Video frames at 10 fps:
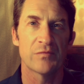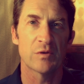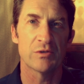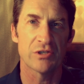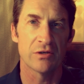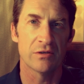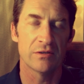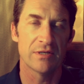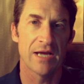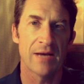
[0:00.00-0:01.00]
which
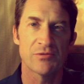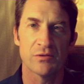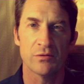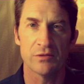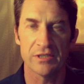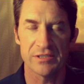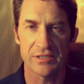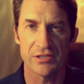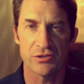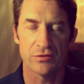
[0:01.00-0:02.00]
are absolutely
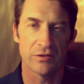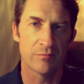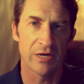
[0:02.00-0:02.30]
essential. They're